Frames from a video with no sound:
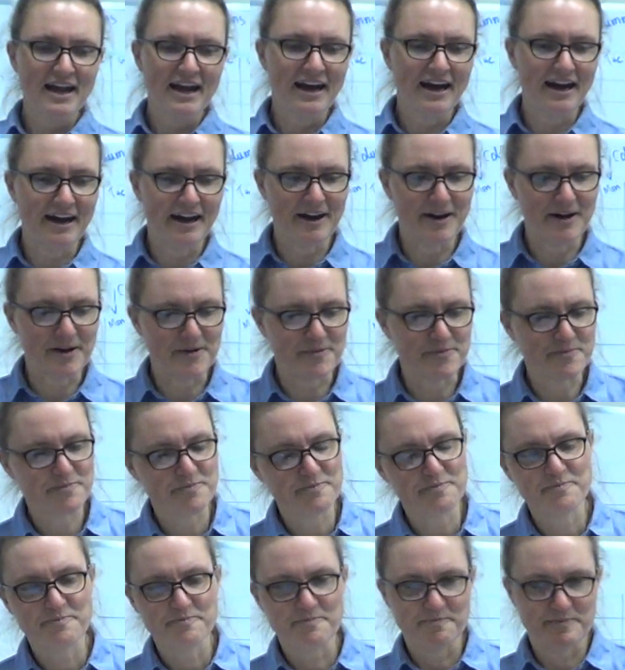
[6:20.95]

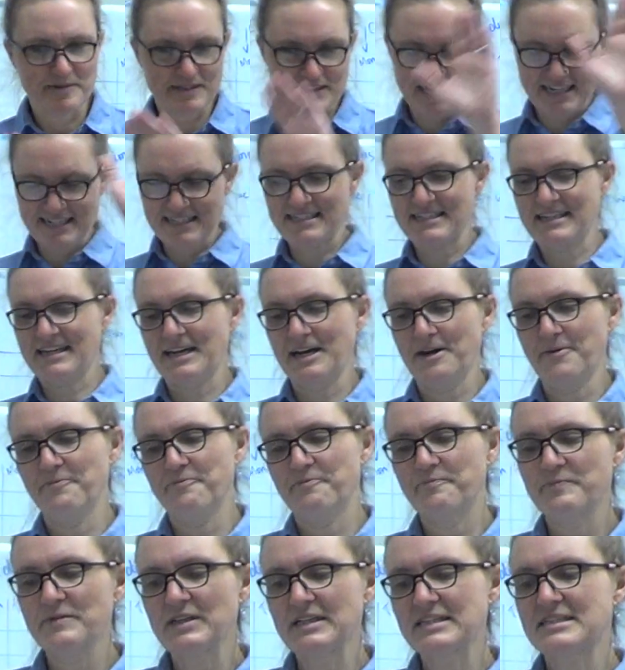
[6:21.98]
But that's to come.
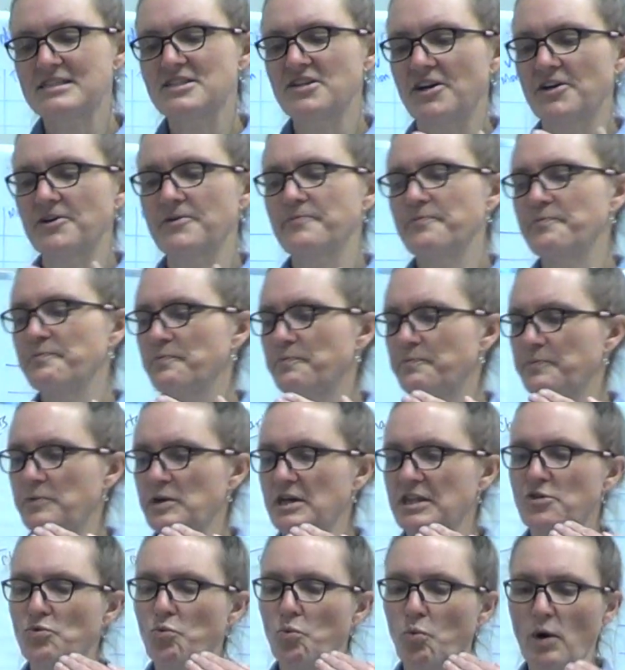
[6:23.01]
Let's start
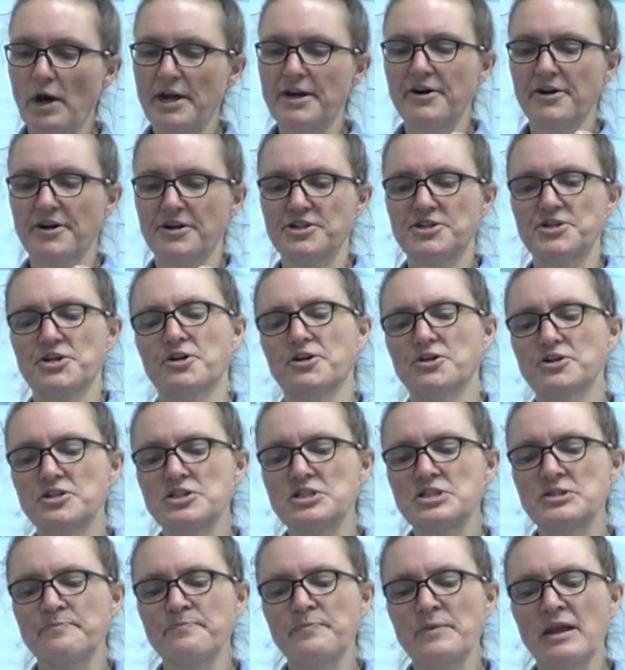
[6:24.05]
with what are
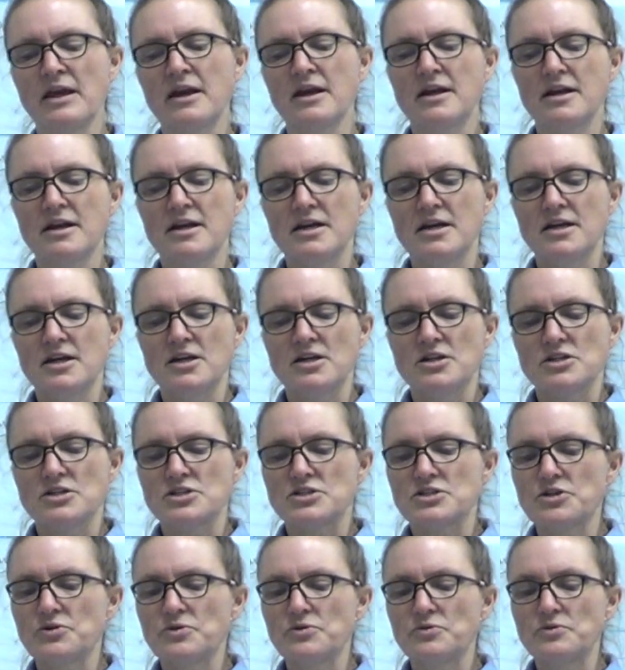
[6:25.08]
charts.
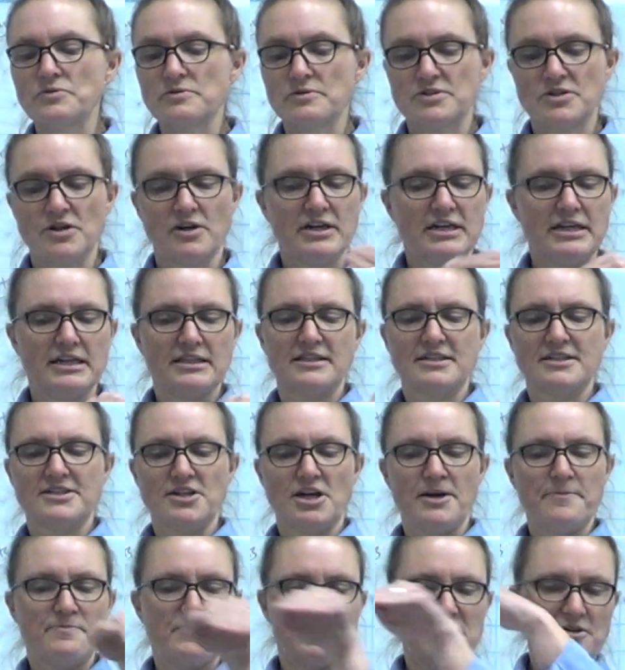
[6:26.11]
So starting at the
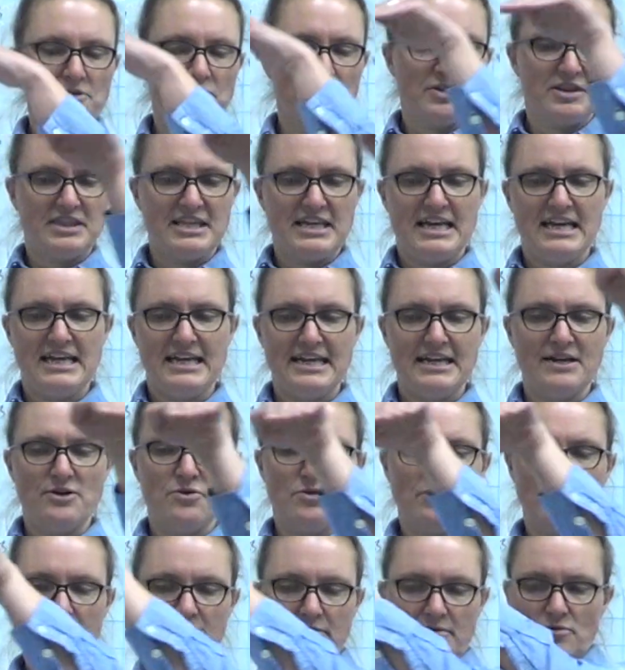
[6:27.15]
top there with the heading,
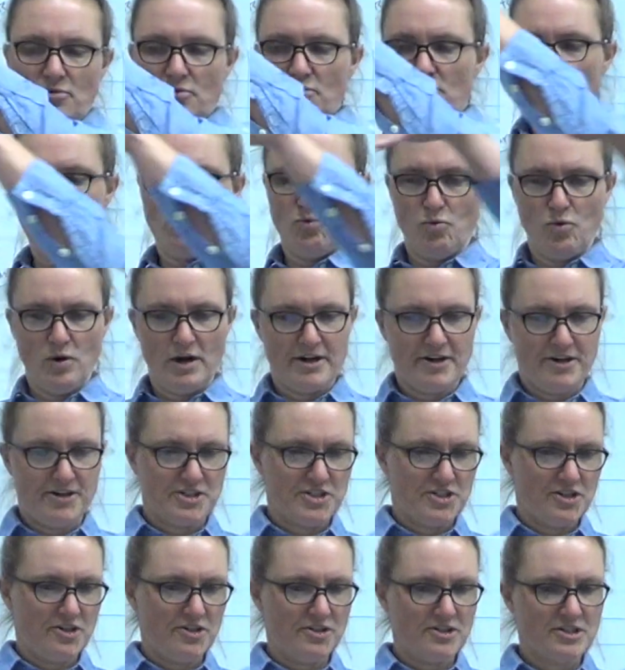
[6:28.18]
what are
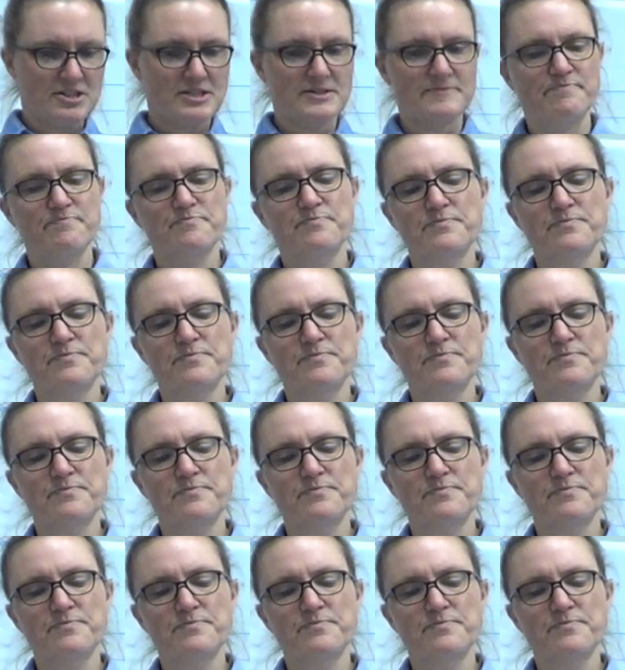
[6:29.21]
charts?